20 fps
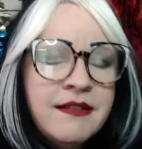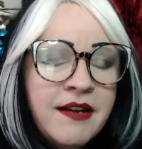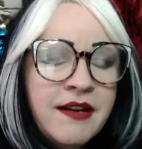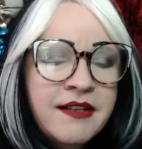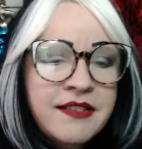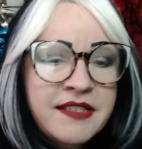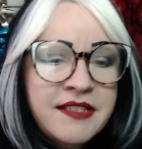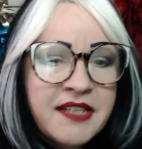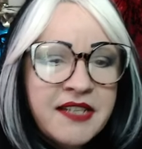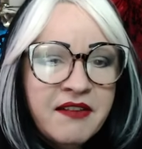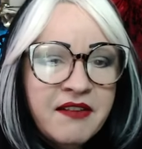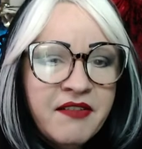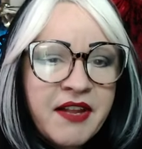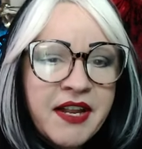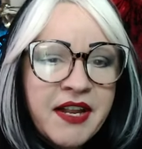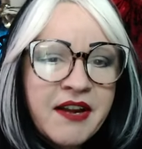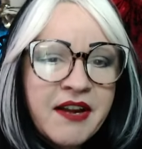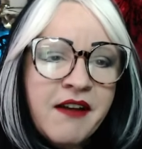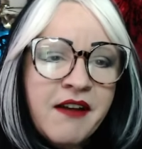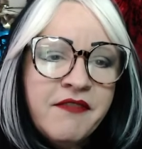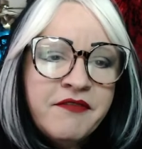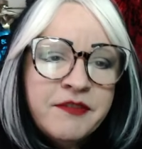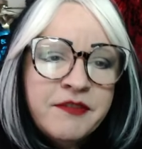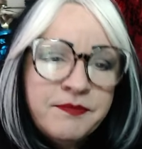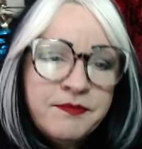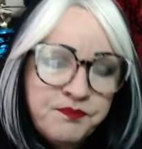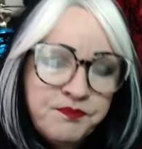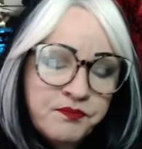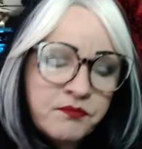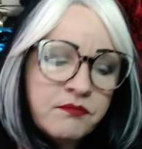unsettling enough,
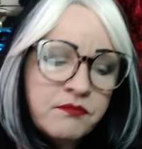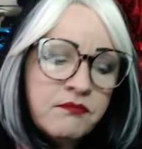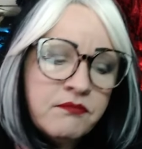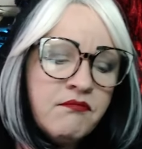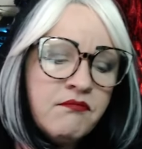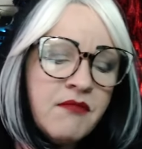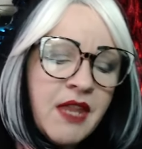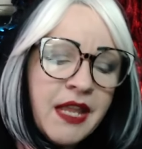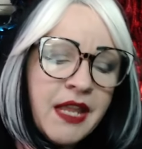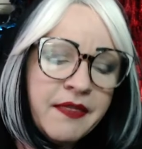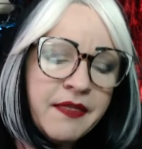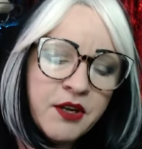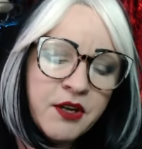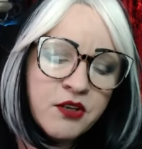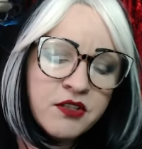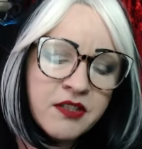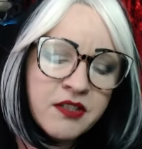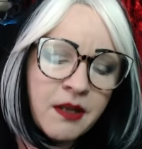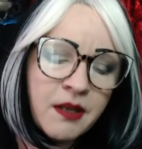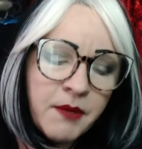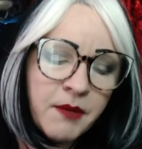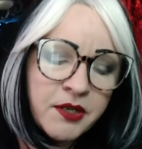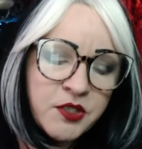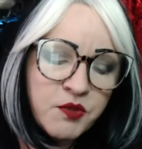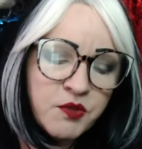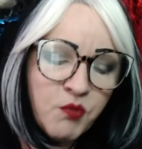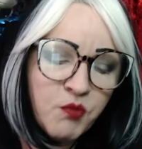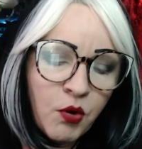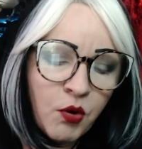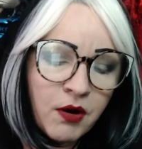there's a
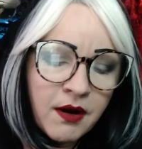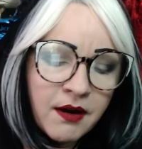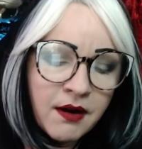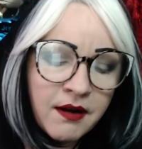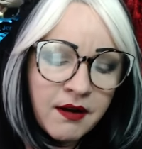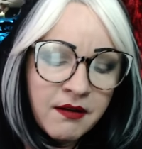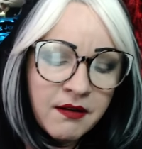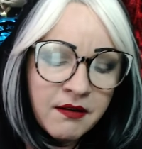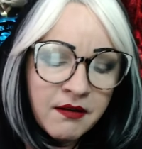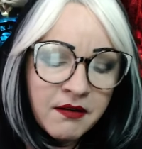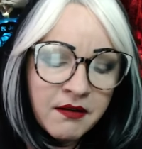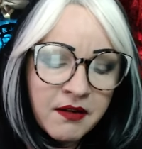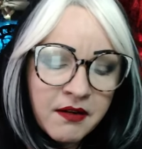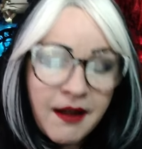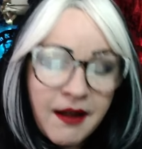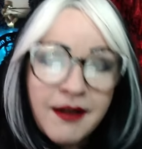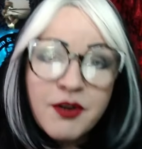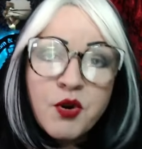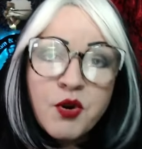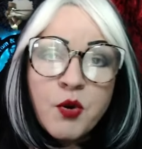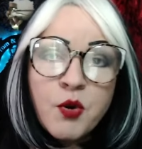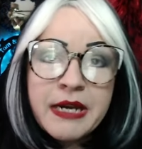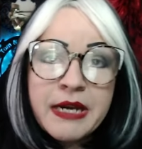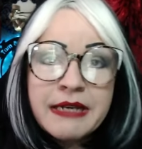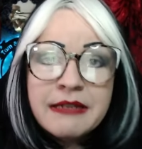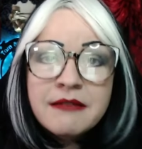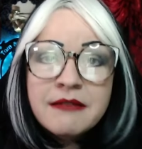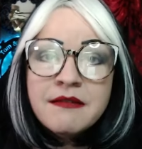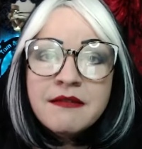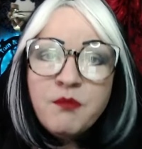much more
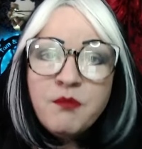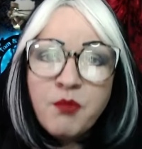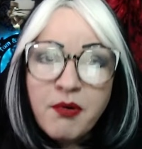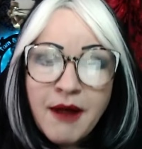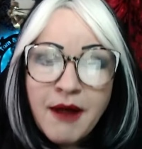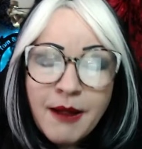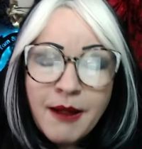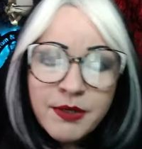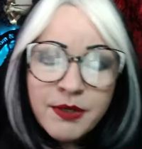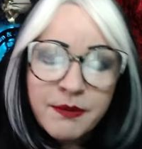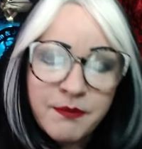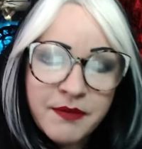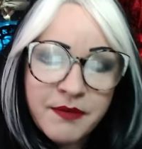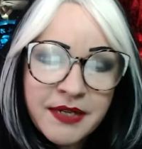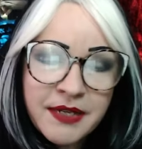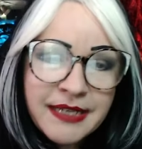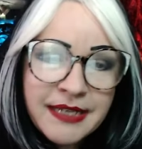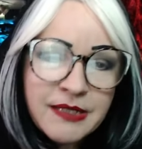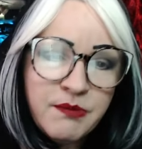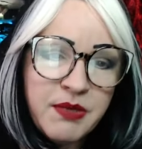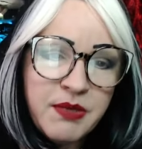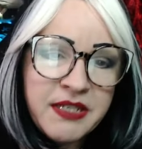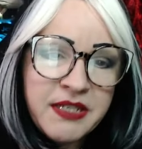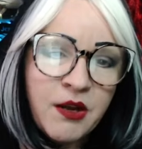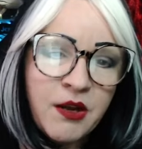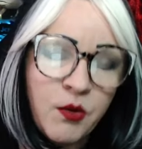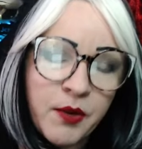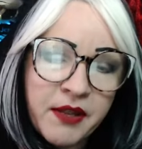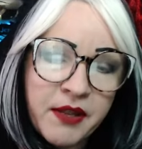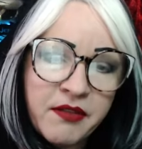concrete problem that has to be
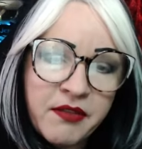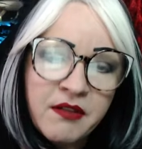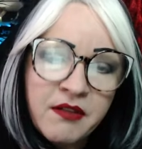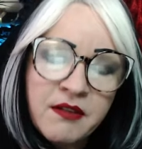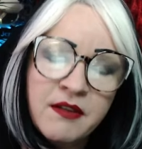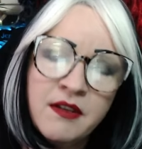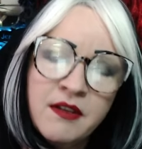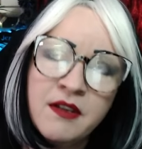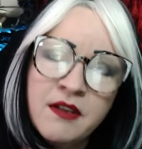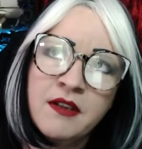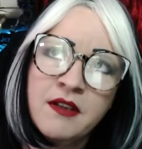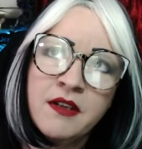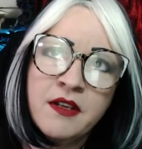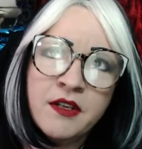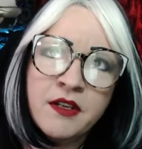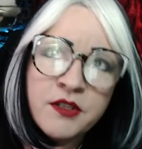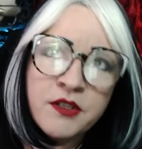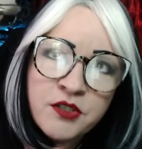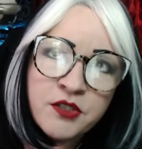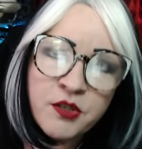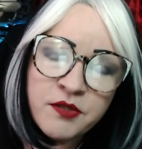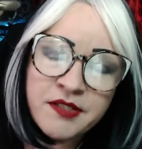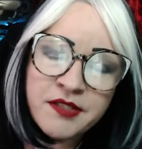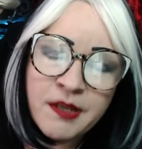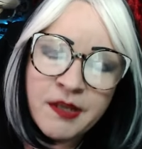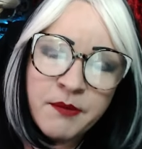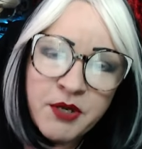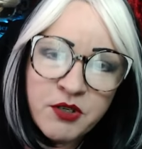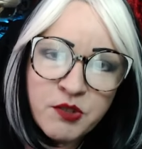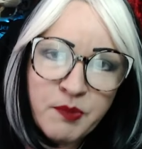dealt with. So
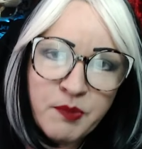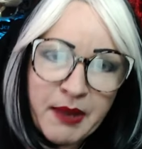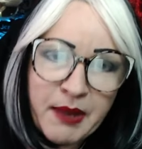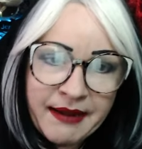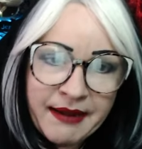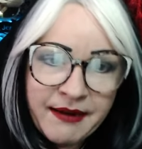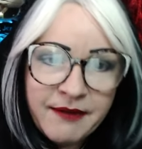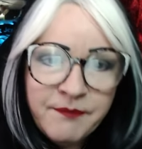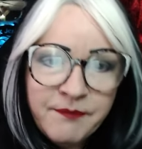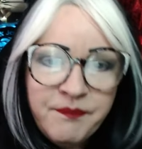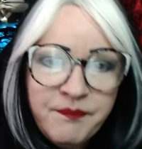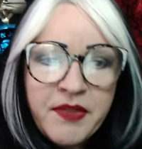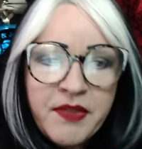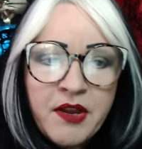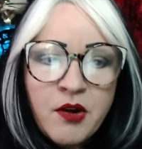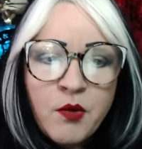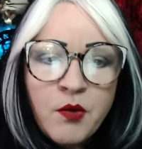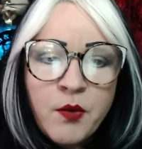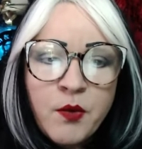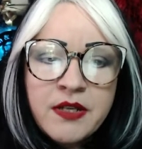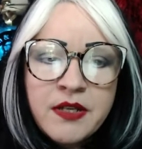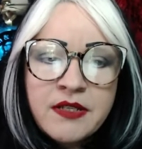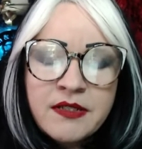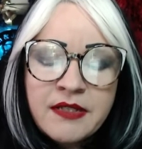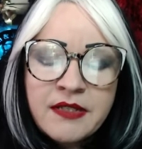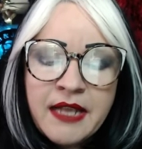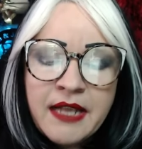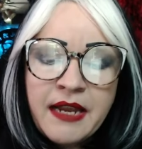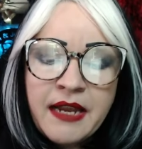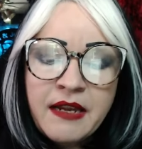some years back, there
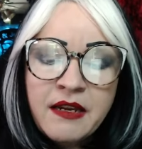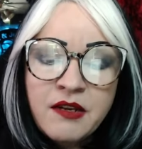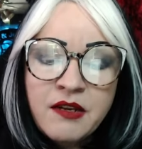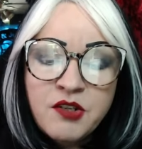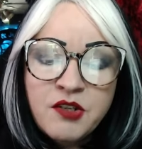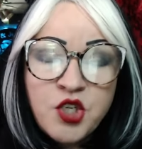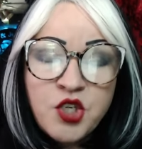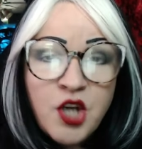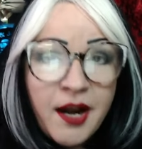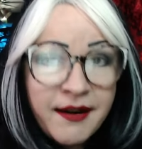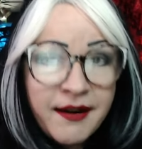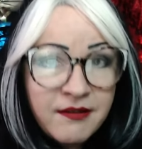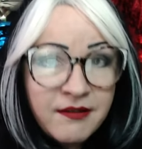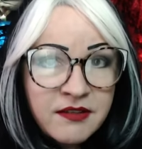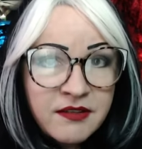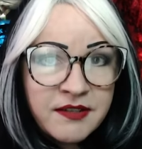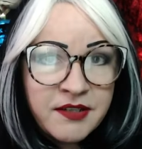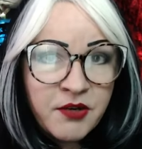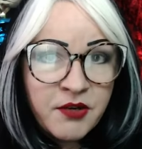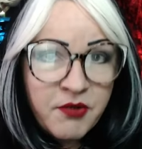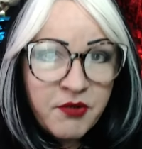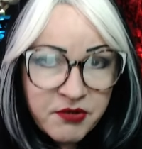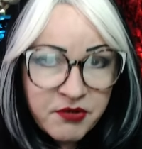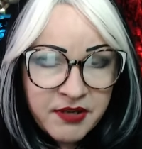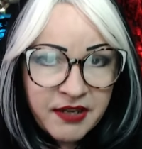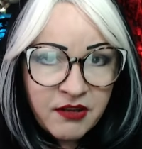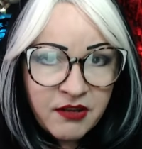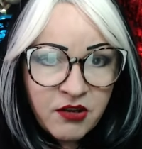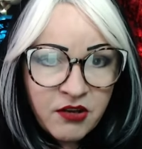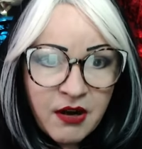was a child serial
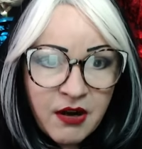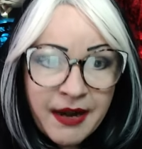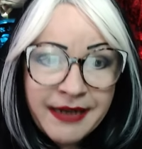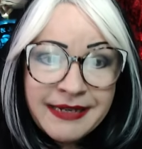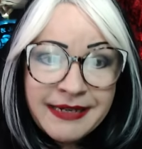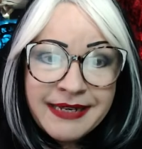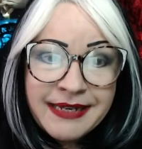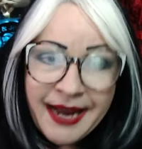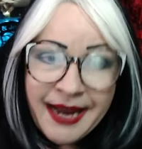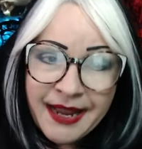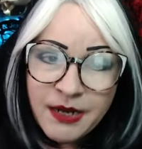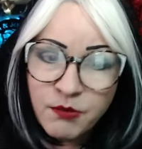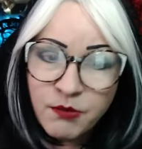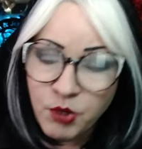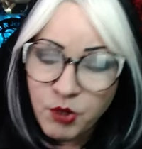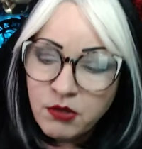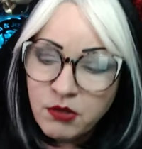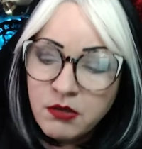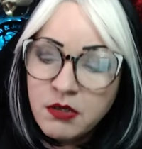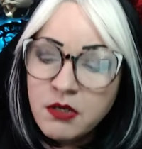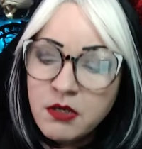killer and cannibal